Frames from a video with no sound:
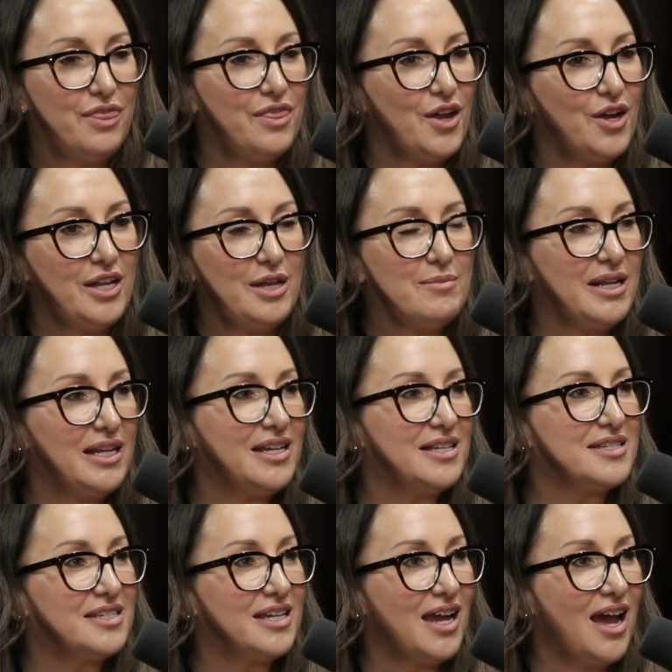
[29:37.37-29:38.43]
30
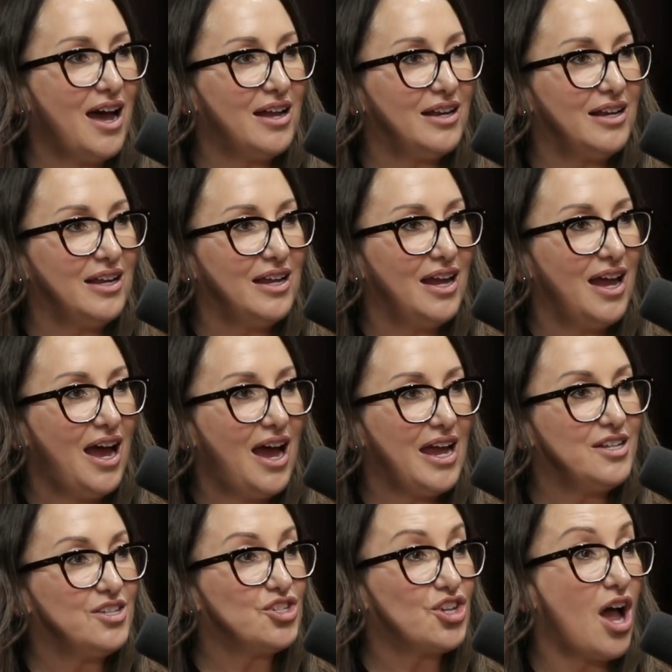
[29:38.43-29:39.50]
minutes to cut
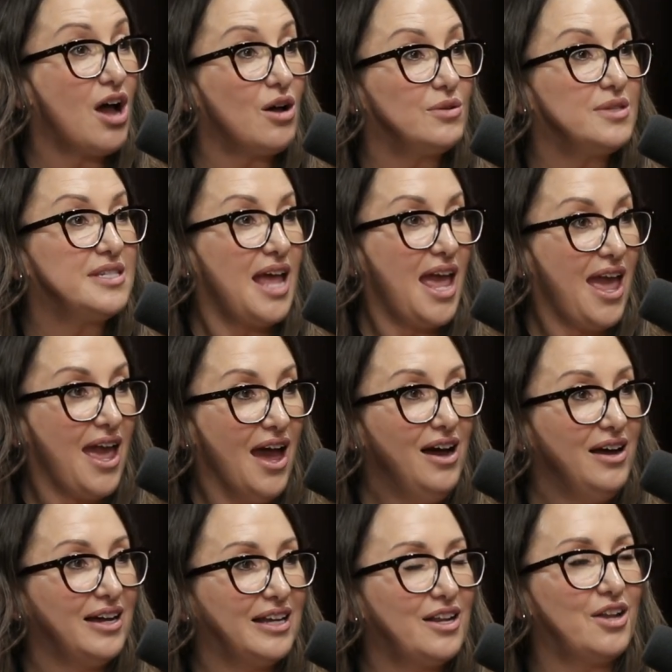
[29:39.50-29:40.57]
a child's
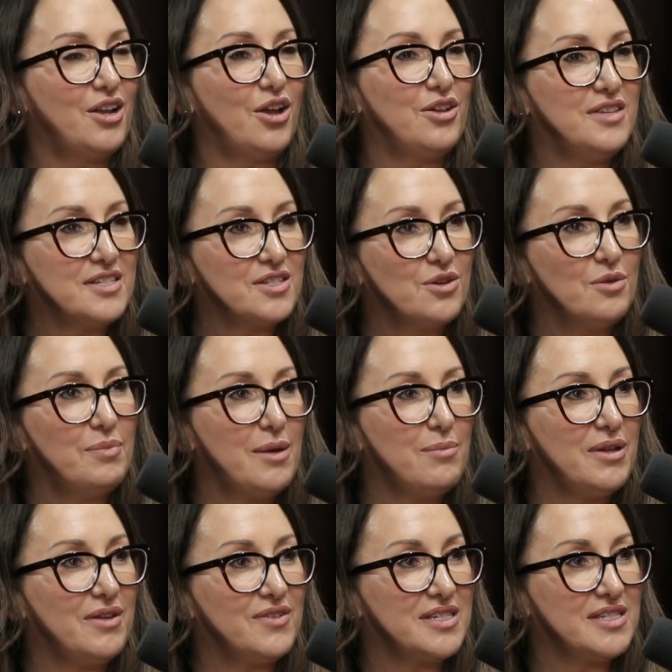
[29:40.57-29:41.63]
hair, and I know this could be a
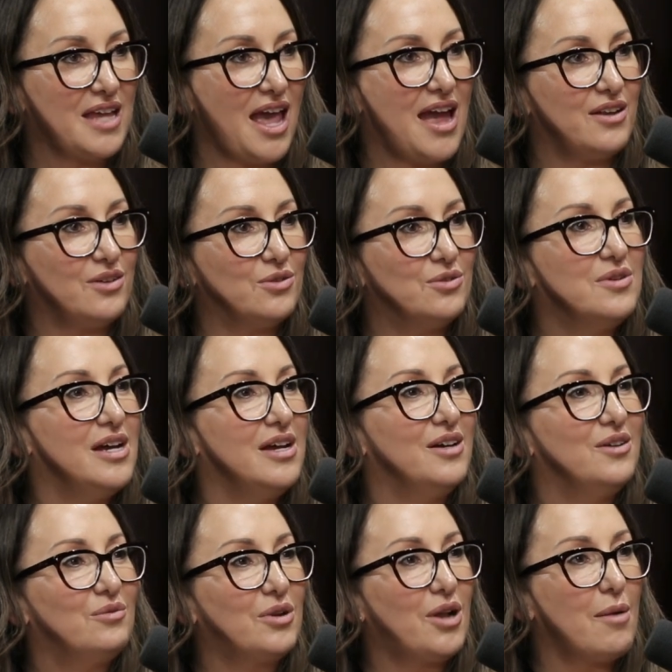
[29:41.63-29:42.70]
bit of a scandal,
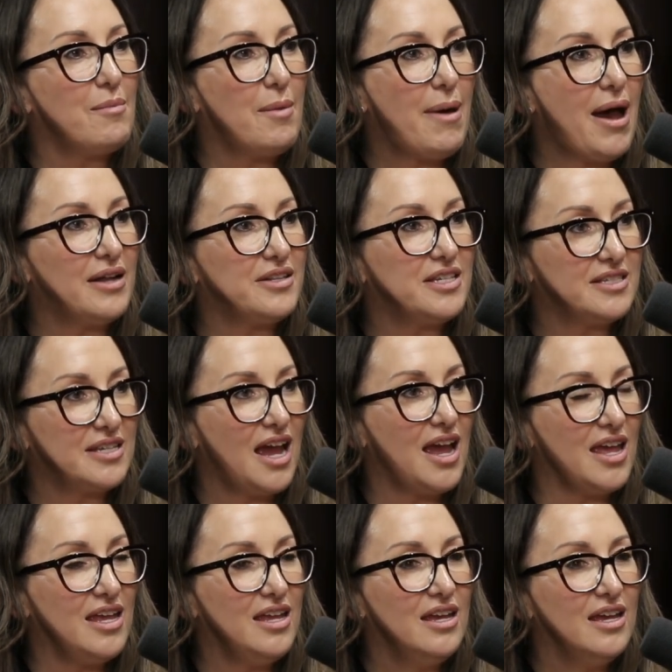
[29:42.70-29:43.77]
what I'm about to
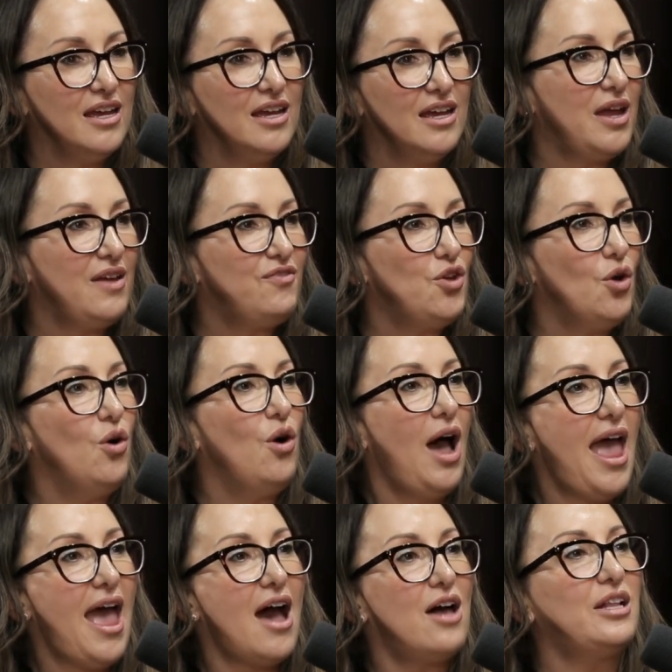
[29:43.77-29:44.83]
say, if your
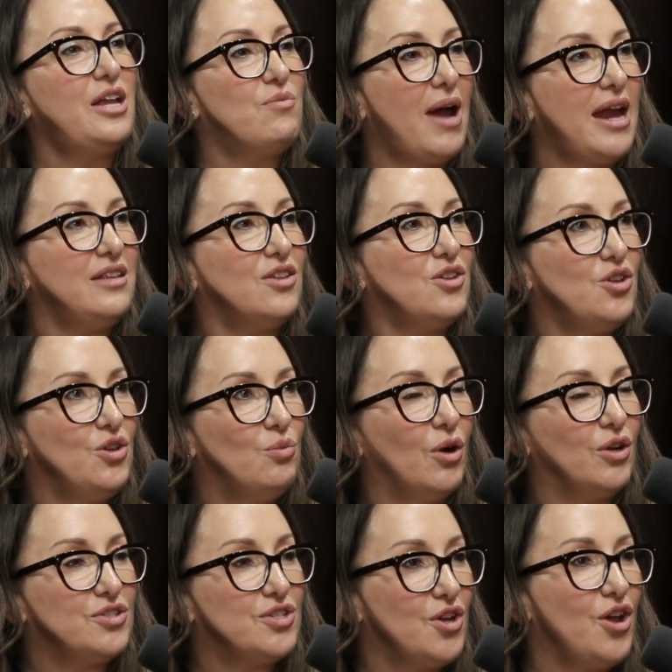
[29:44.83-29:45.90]
hourly rate that you
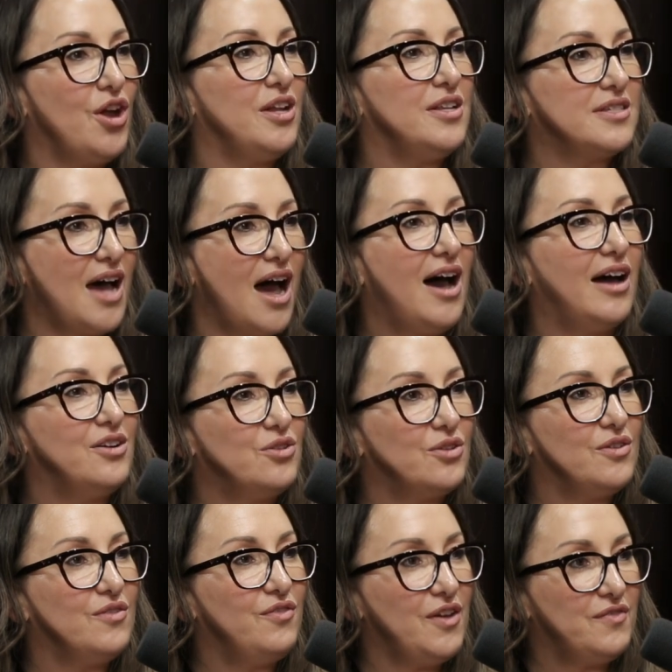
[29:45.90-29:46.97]
want to earn is
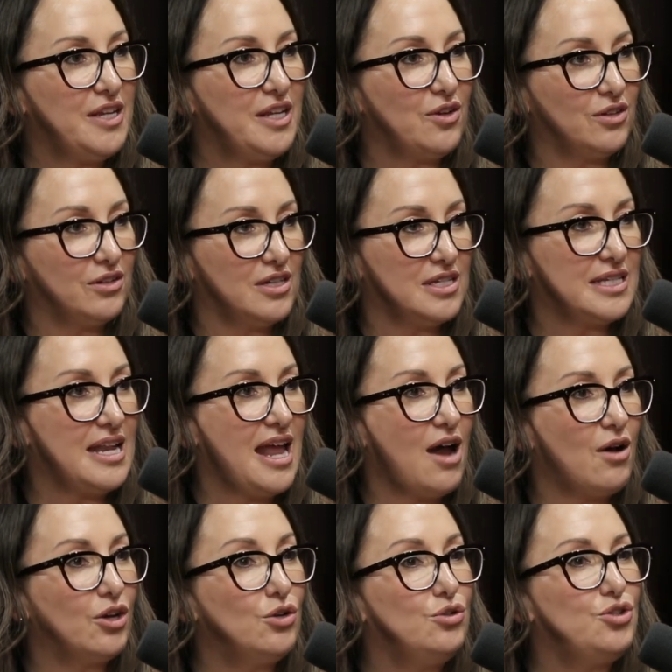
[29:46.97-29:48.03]
$150 an
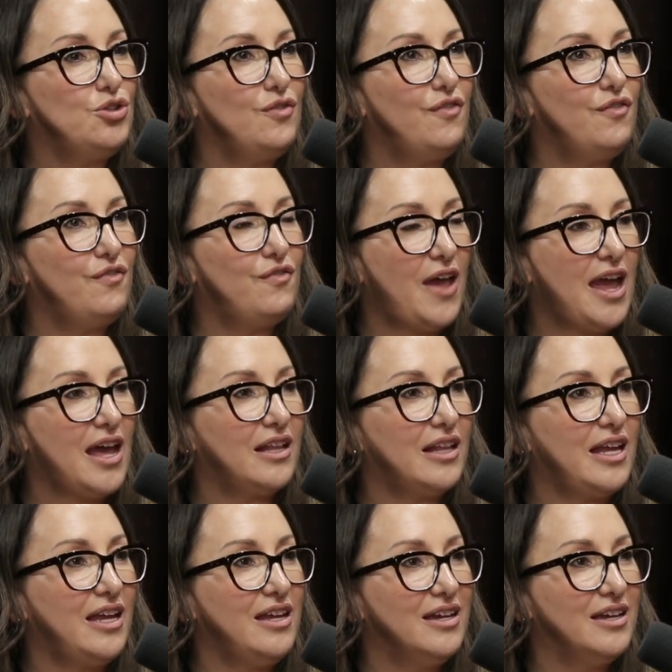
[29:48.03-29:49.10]
hour, could you
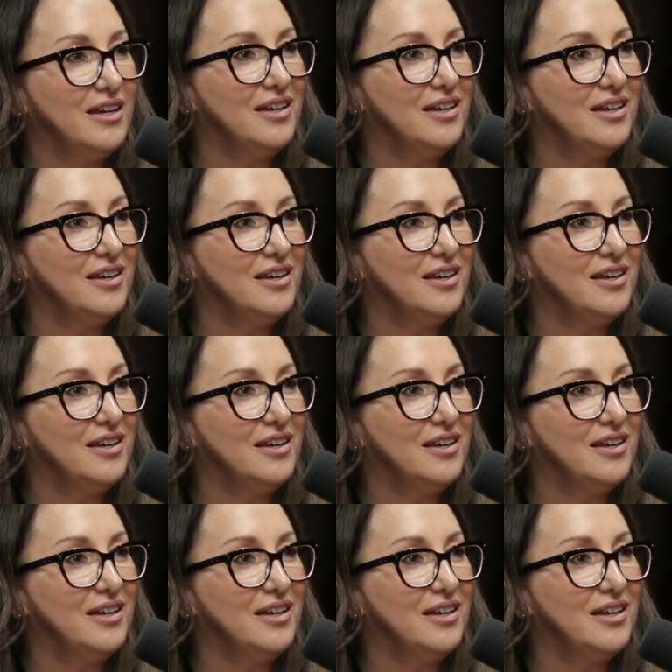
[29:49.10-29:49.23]
fairly